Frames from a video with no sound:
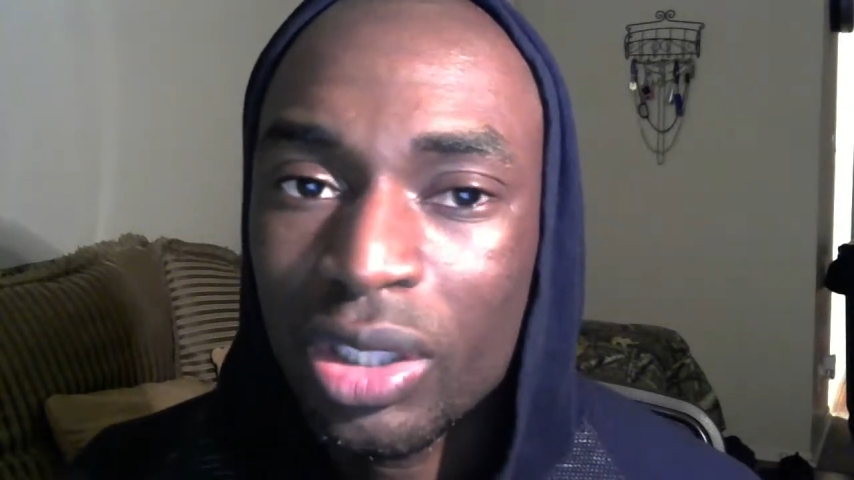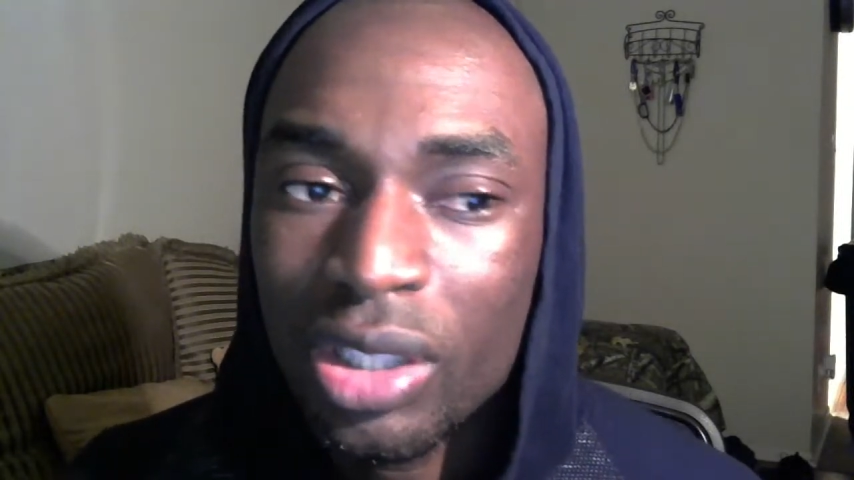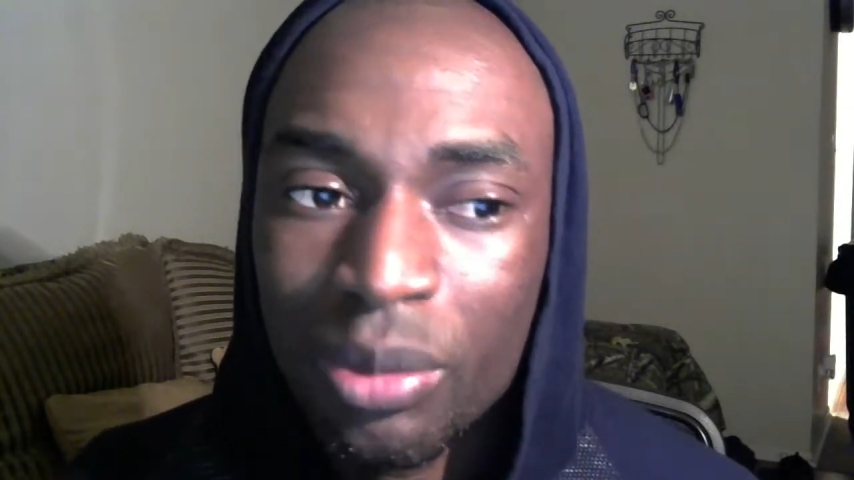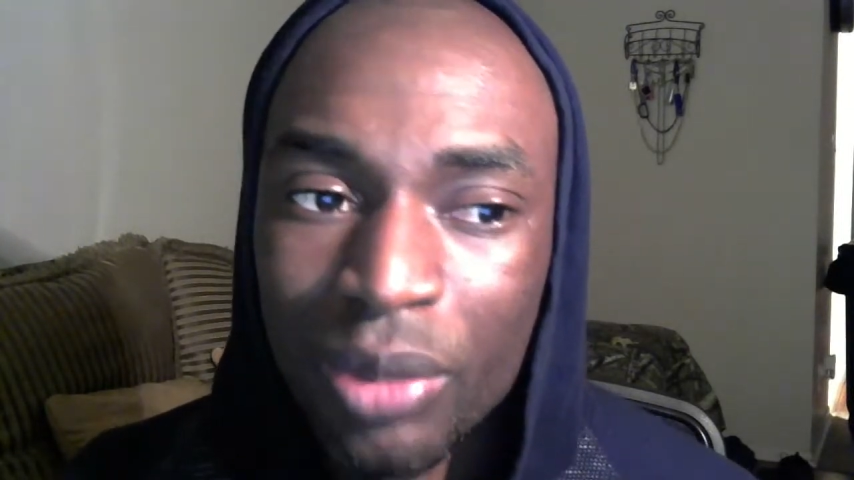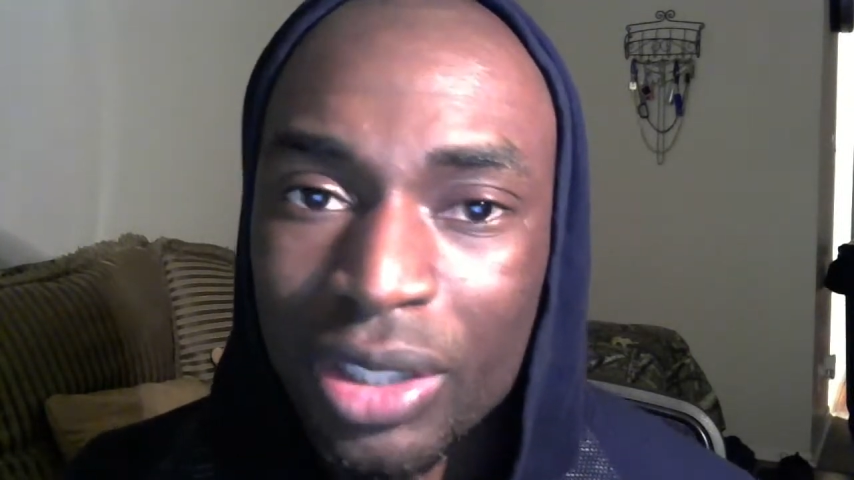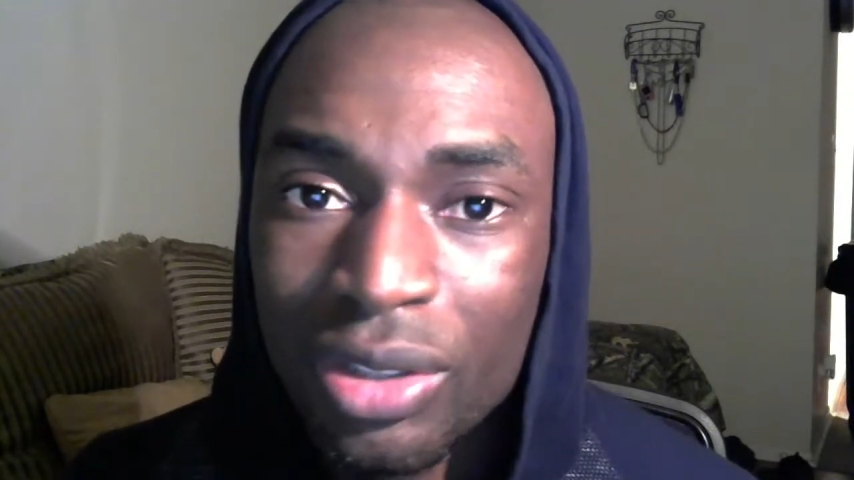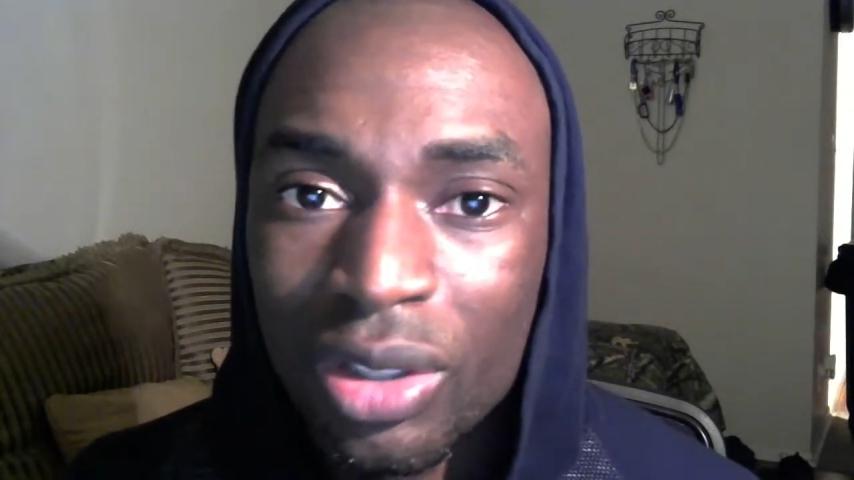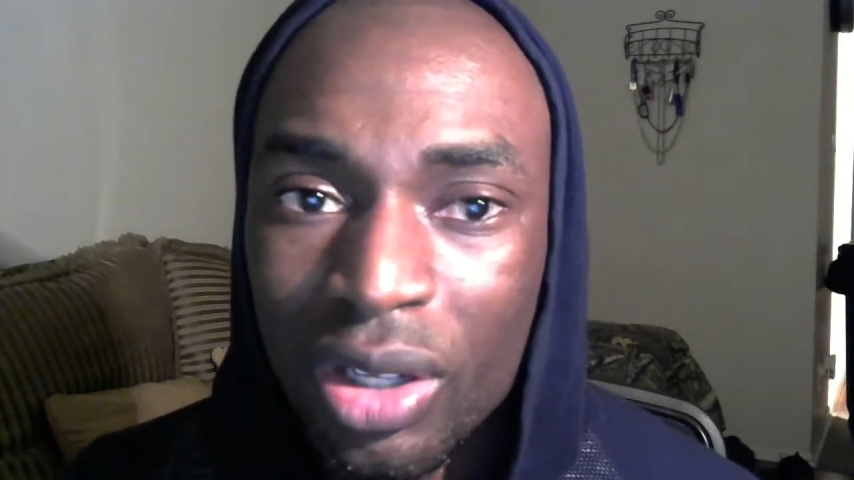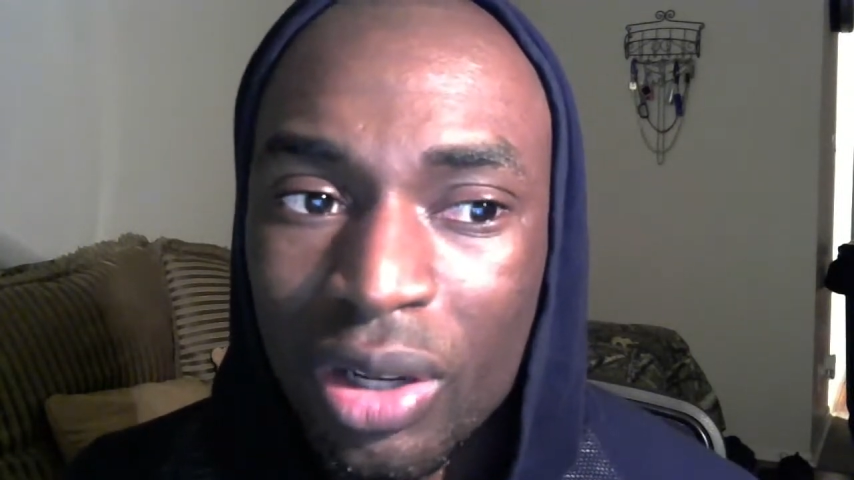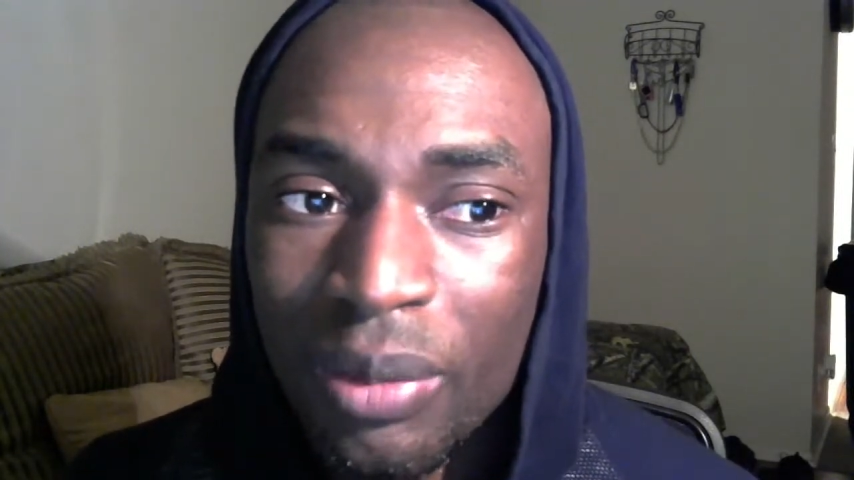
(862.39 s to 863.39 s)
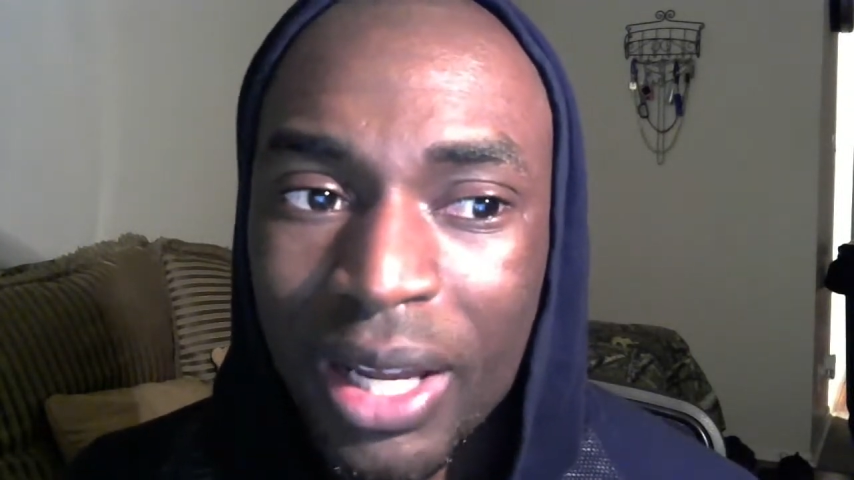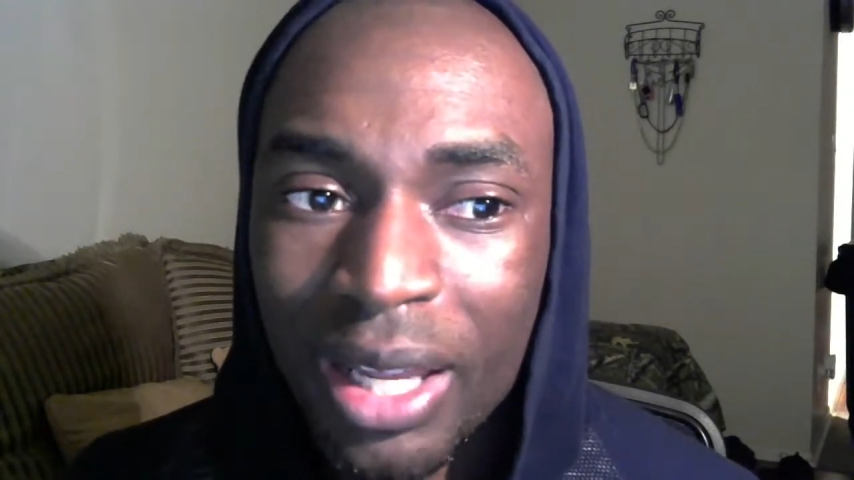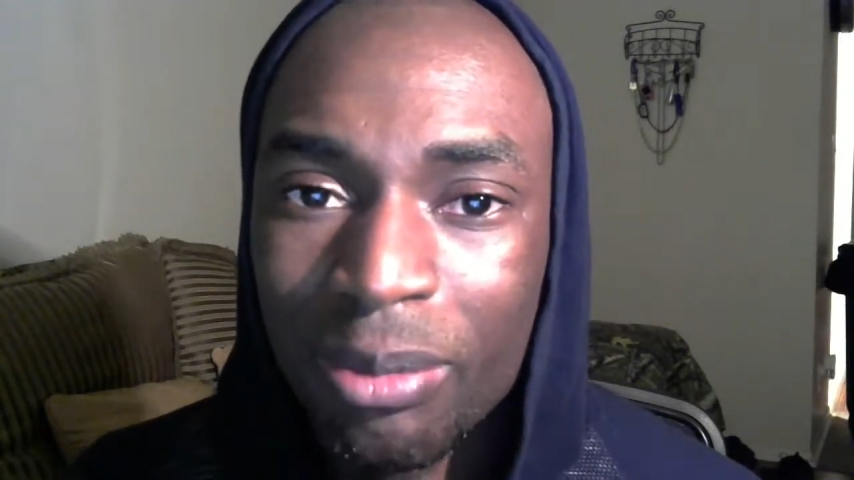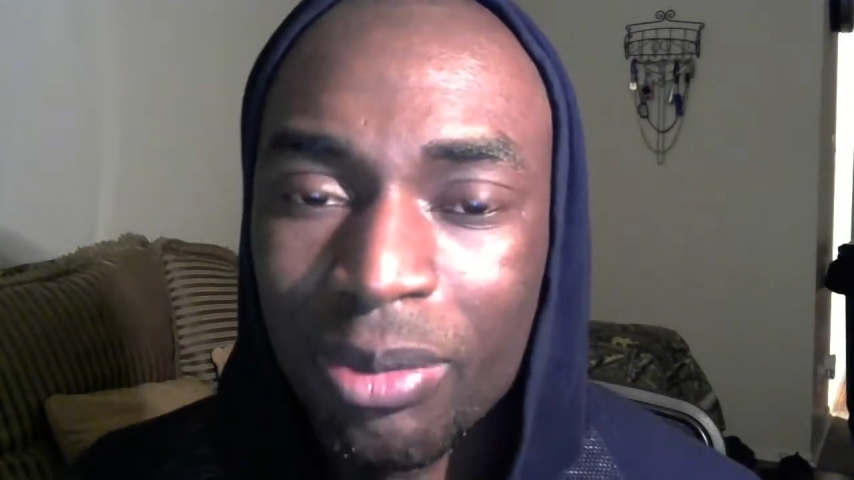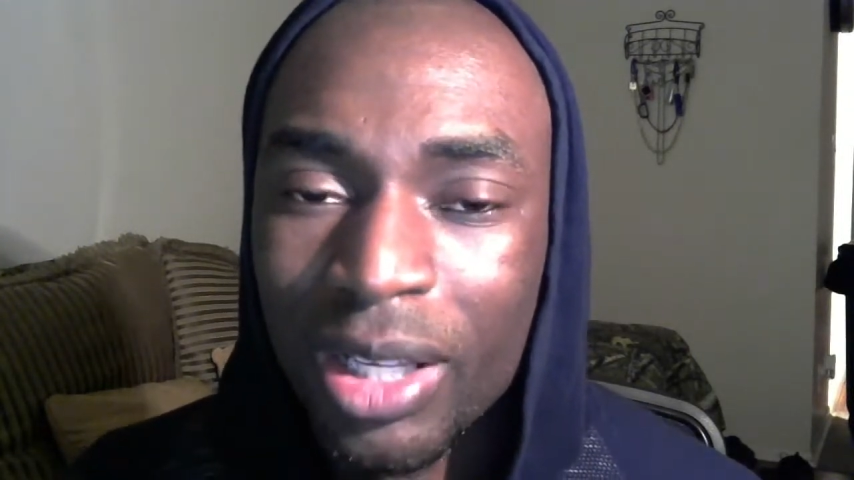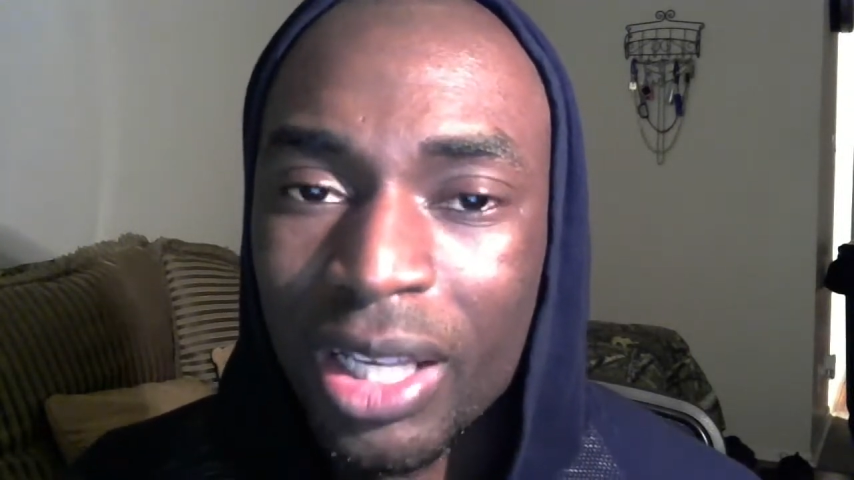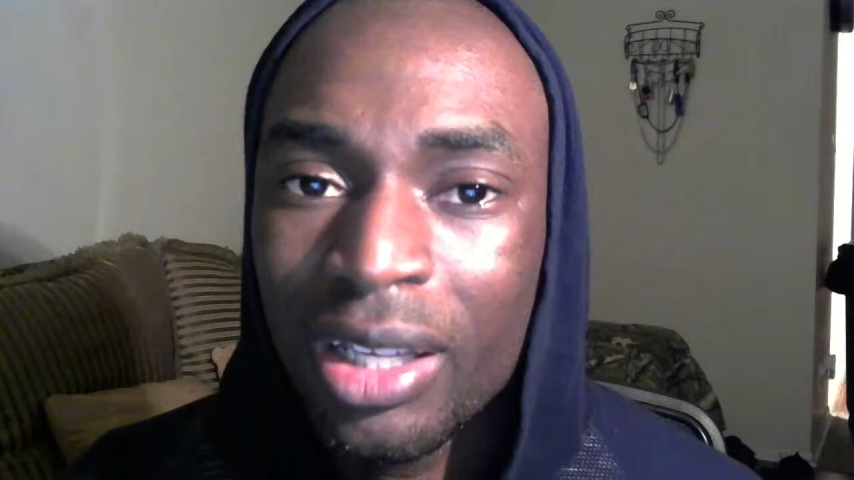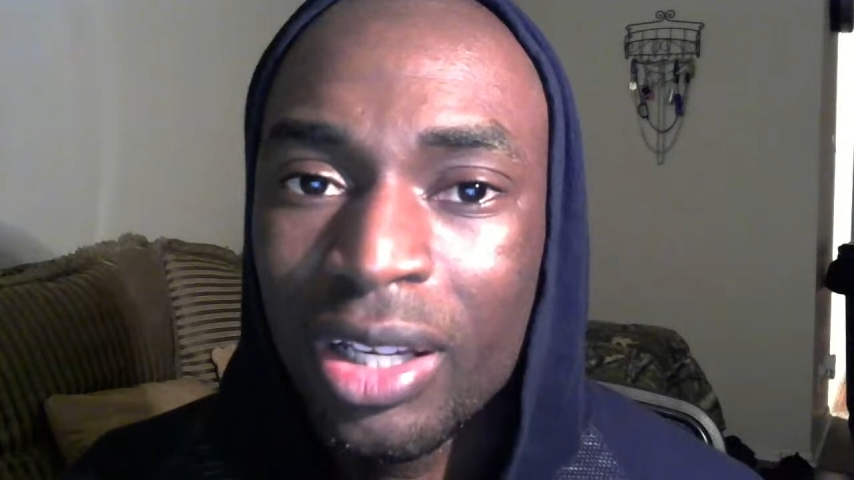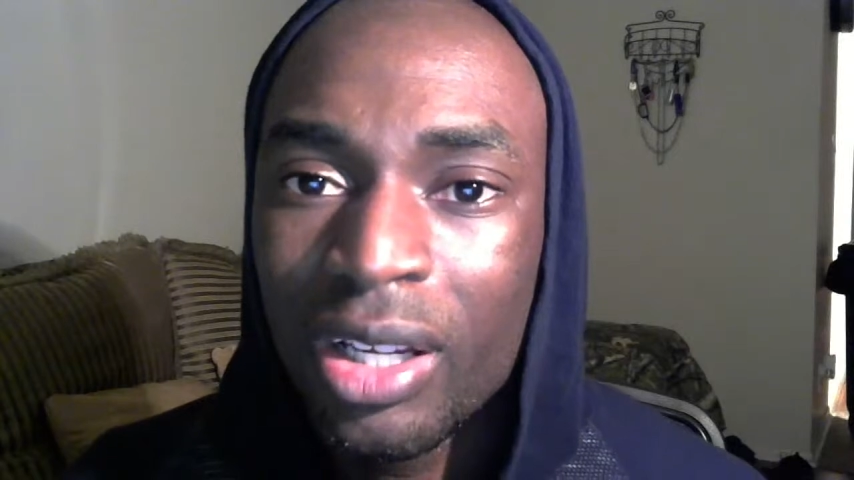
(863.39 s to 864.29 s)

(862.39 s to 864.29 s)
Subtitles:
Tom Brady is going to come back and play,